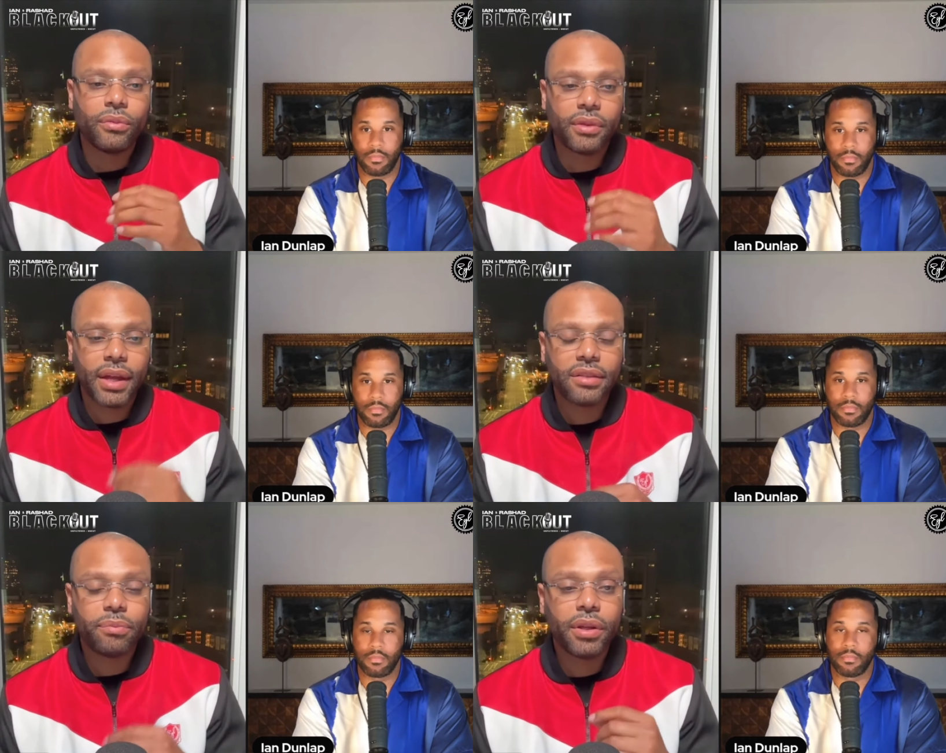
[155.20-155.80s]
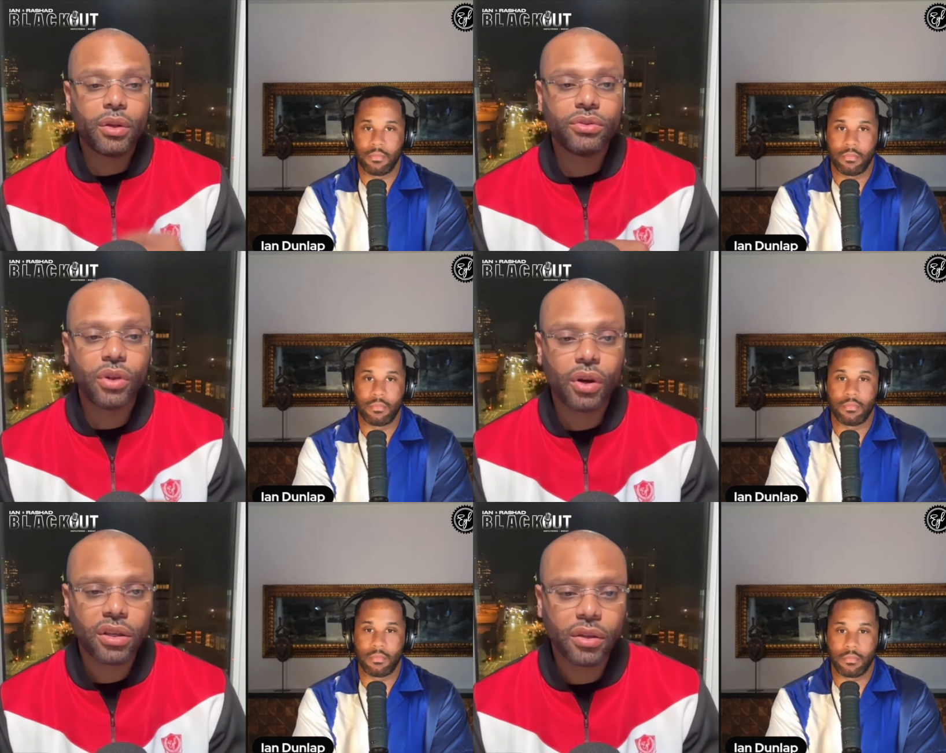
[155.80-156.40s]
Speaker 1: That's pillow
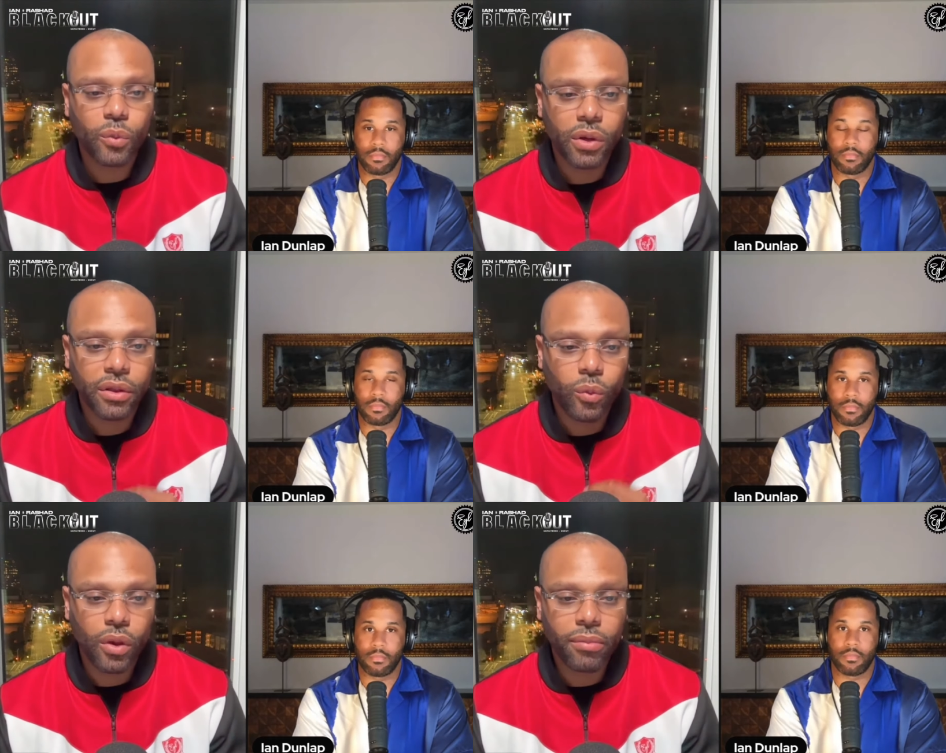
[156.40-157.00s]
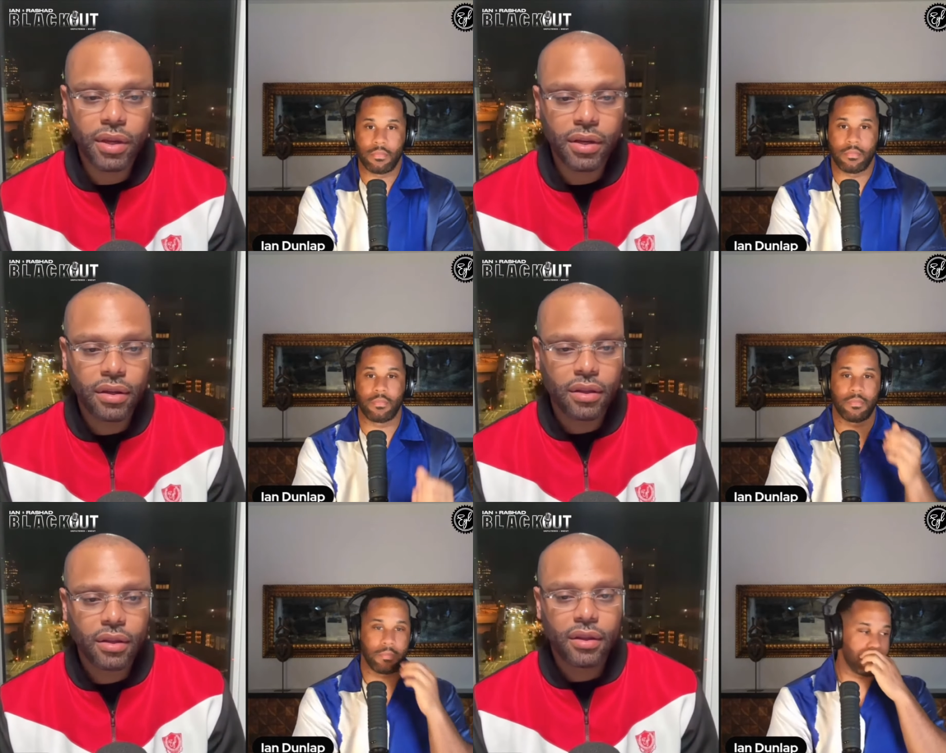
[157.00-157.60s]
talking with women
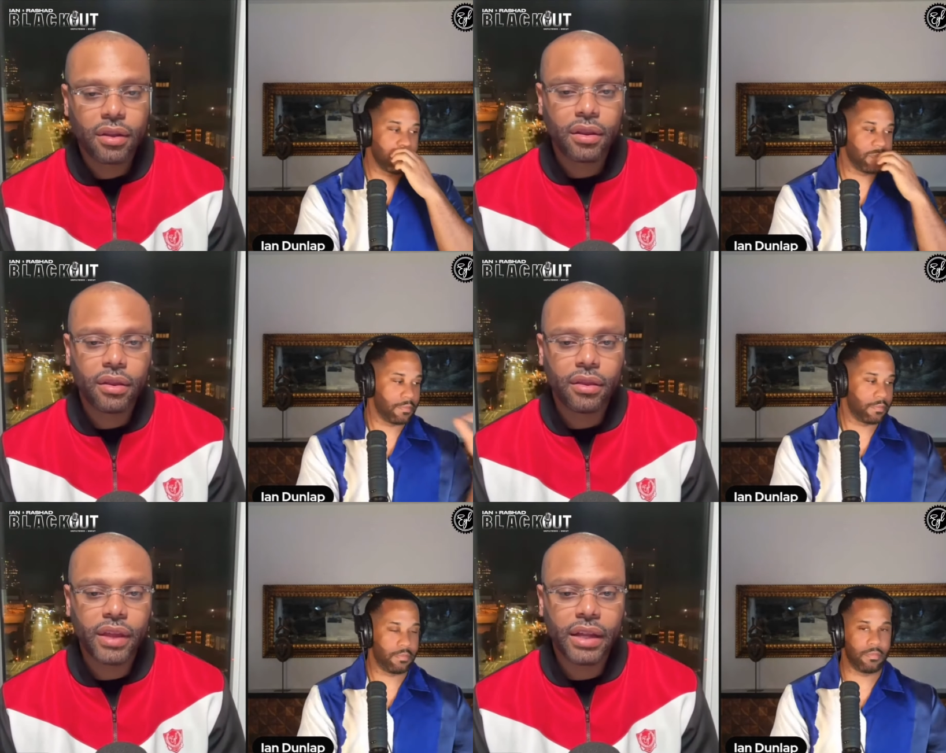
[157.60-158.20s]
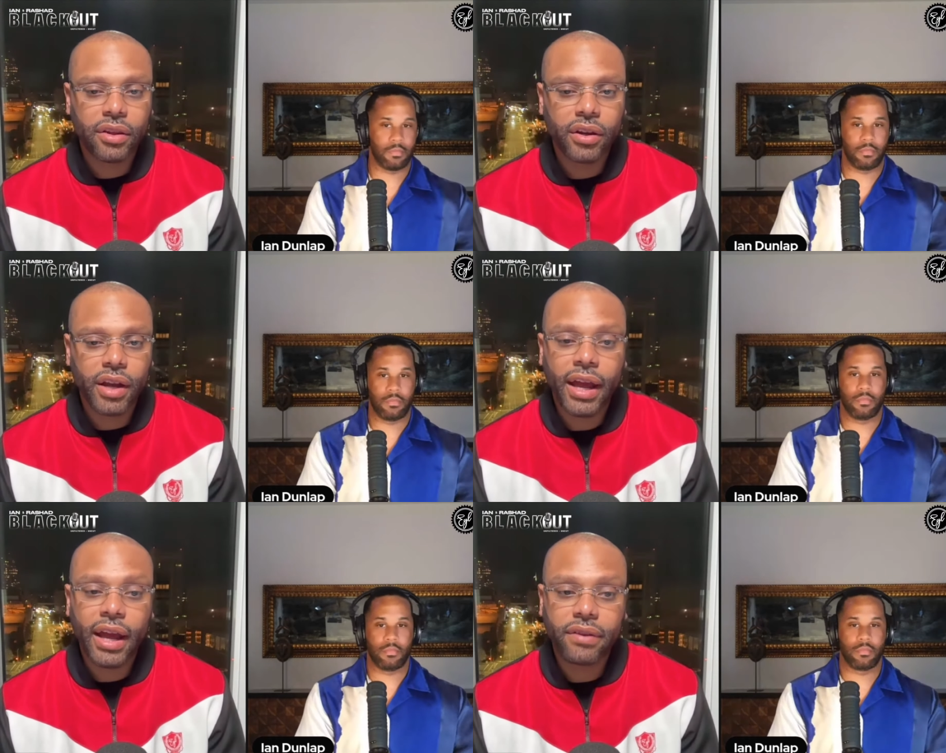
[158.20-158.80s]
that they're
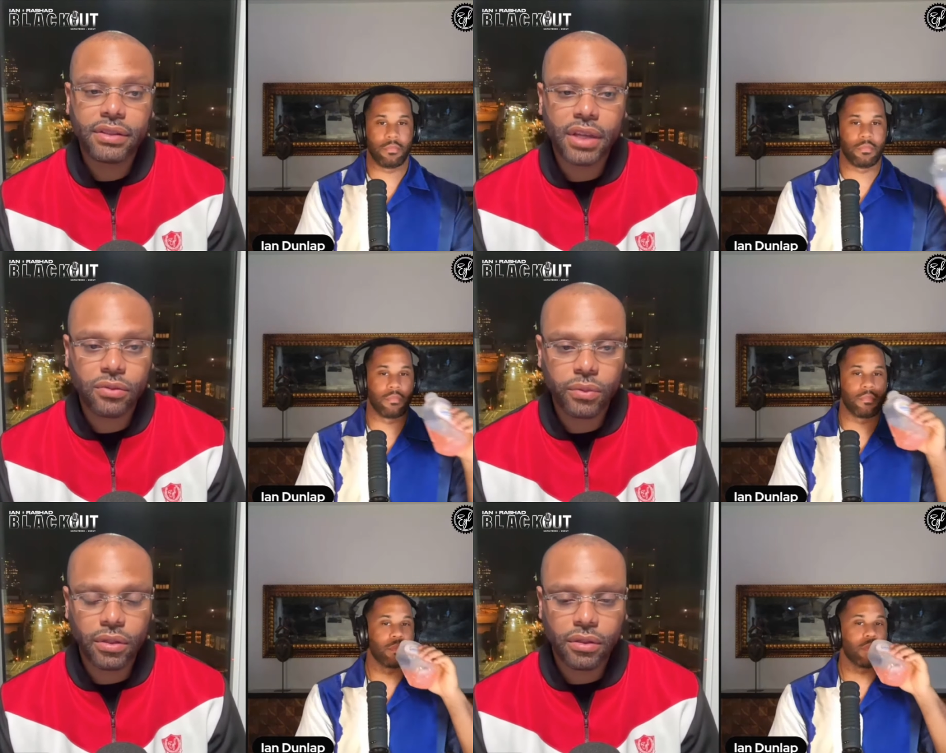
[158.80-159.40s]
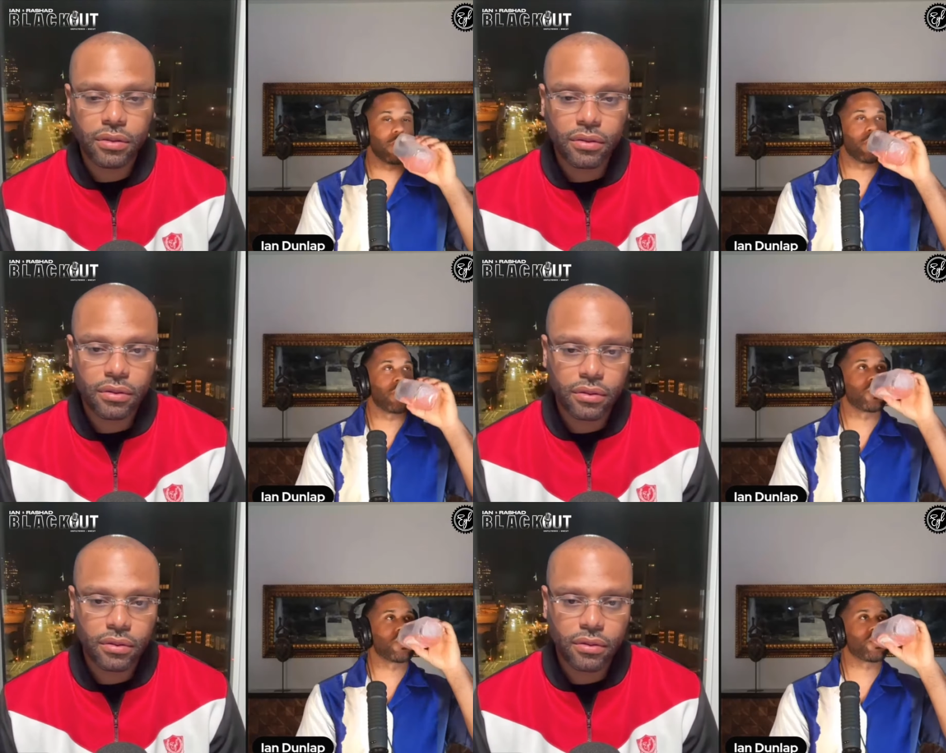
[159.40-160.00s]
not having sex with.
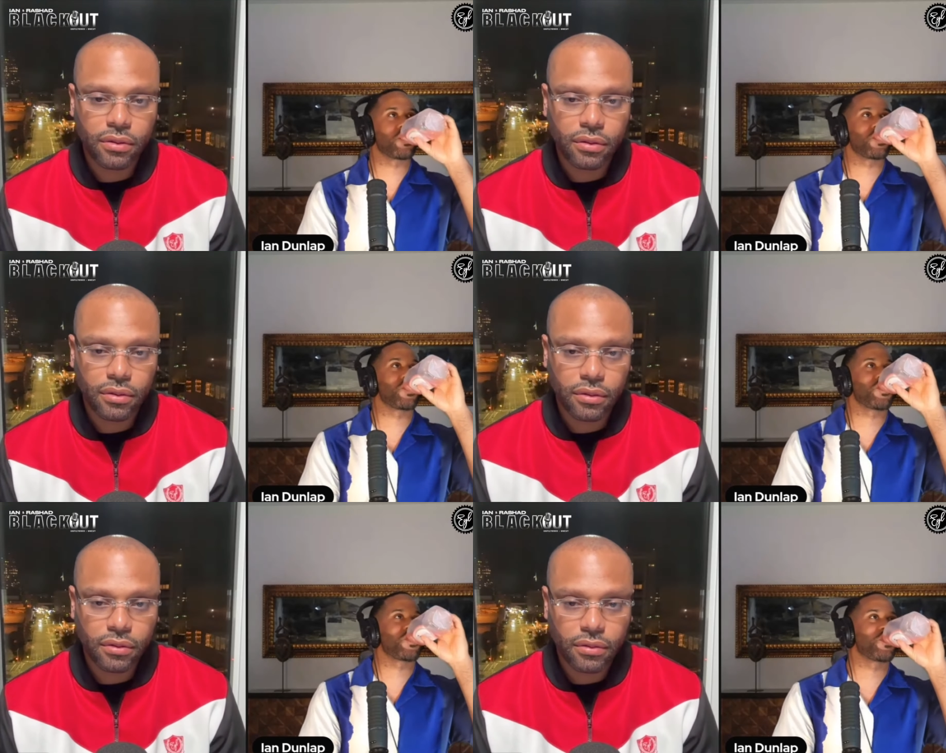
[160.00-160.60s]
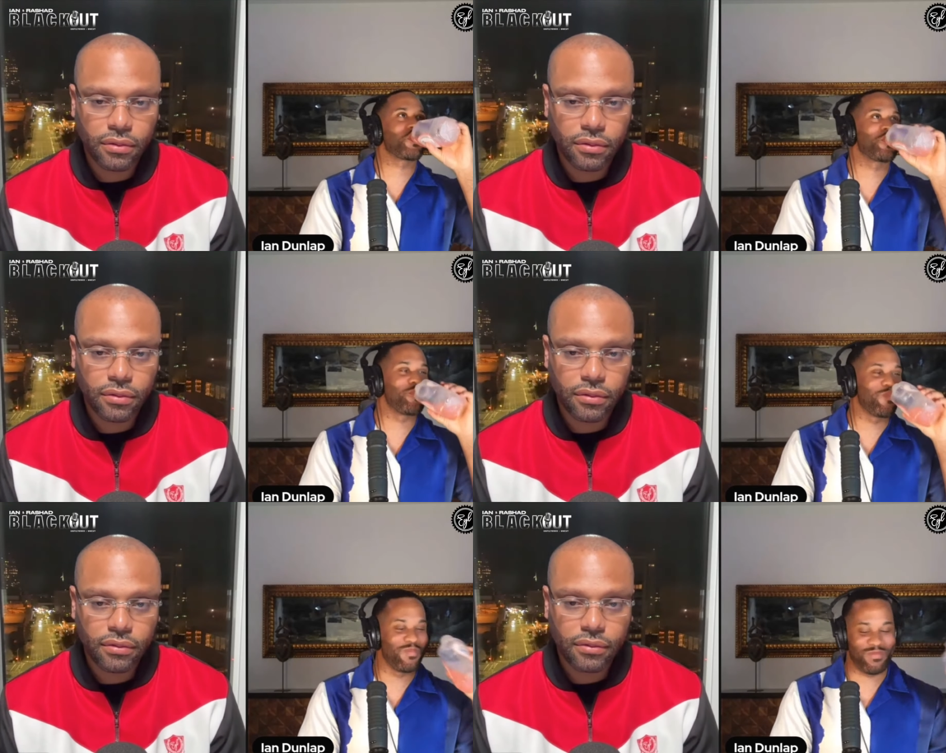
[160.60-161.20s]

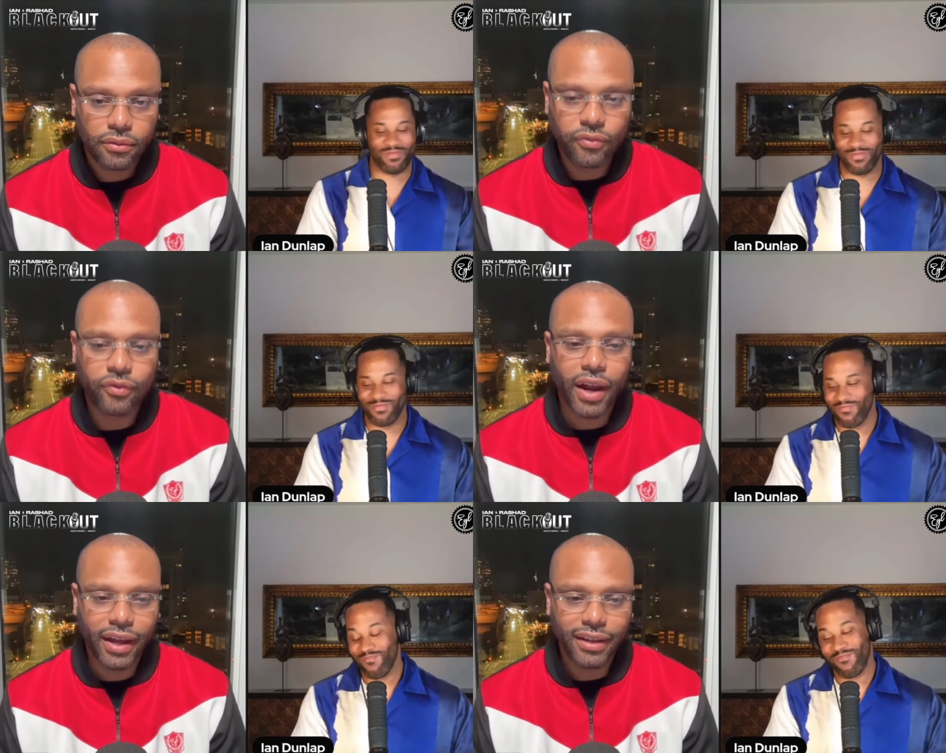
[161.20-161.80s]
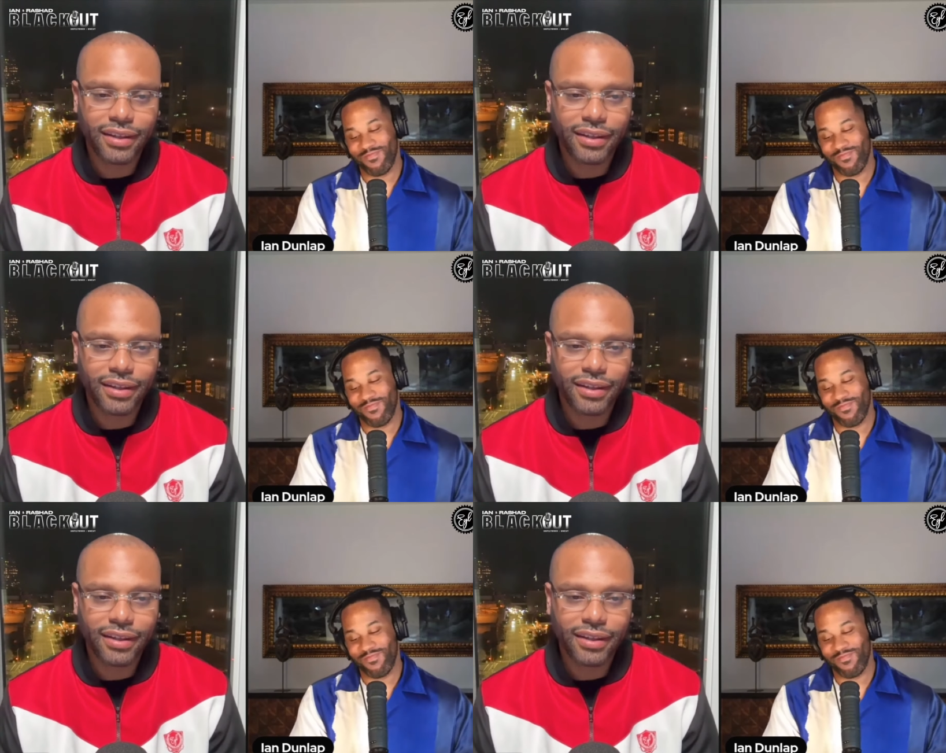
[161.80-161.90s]
Right?